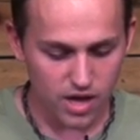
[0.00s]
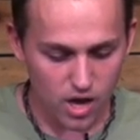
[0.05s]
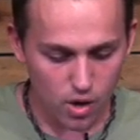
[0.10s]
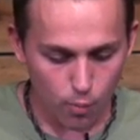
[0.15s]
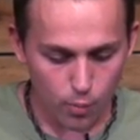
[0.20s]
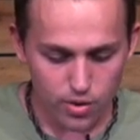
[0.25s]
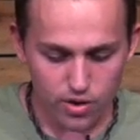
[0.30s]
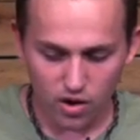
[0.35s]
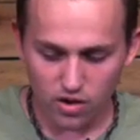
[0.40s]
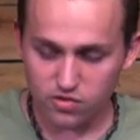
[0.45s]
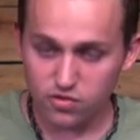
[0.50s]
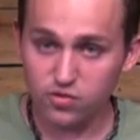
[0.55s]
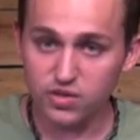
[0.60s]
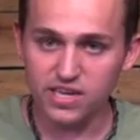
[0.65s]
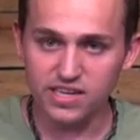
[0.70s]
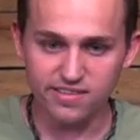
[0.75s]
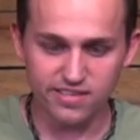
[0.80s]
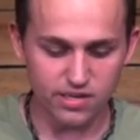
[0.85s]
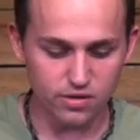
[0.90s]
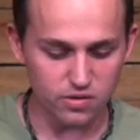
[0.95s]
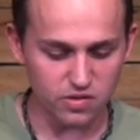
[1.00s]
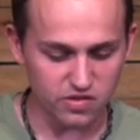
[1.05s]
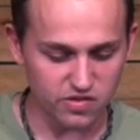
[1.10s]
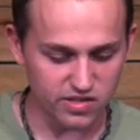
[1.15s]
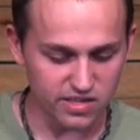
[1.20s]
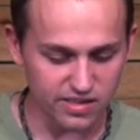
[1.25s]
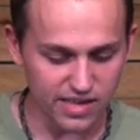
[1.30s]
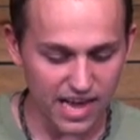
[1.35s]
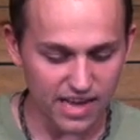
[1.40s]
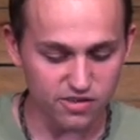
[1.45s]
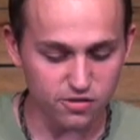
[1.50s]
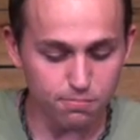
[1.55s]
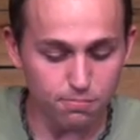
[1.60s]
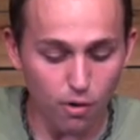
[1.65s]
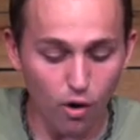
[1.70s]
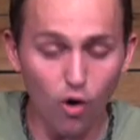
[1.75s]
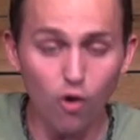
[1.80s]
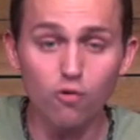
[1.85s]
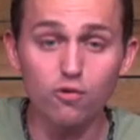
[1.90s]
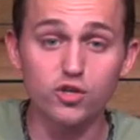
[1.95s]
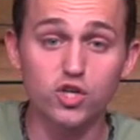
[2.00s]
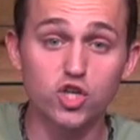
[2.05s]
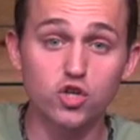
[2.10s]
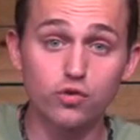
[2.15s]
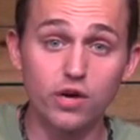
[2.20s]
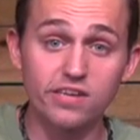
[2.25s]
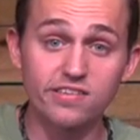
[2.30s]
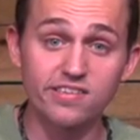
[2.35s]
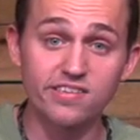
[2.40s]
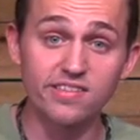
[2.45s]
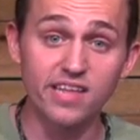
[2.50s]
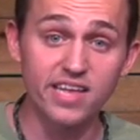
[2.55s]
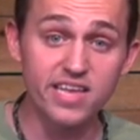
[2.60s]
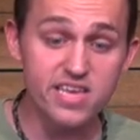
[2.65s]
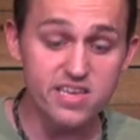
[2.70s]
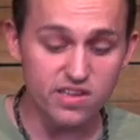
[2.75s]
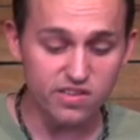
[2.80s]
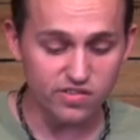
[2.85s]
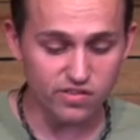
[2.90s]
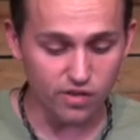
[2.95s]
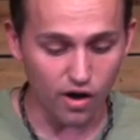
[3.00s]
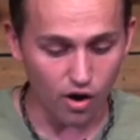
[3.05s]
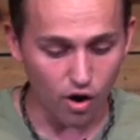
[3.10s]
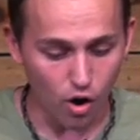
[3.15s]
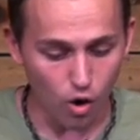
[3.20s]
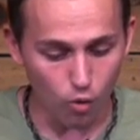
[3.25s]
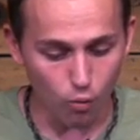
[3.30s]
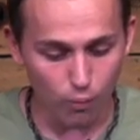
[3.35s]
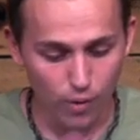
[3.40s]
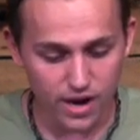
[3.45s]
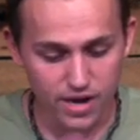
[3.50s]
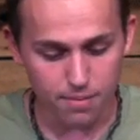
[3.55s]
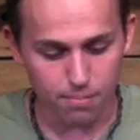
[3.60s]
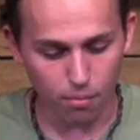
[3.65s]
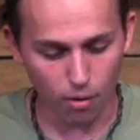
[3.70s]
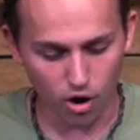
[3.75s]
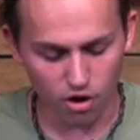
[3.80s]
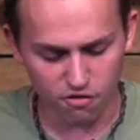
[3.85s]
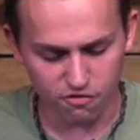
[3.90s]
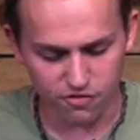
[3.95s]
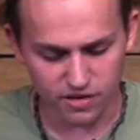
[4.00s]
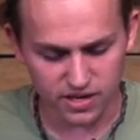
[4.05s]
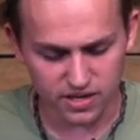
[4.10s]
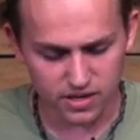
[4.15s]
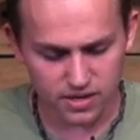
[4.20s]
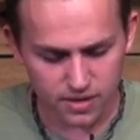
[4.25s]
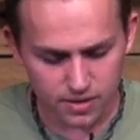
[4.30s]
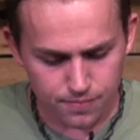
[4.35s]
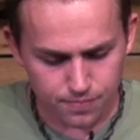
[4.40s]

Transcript: And we also continue to see as Paul is stressing that he is not already perfect,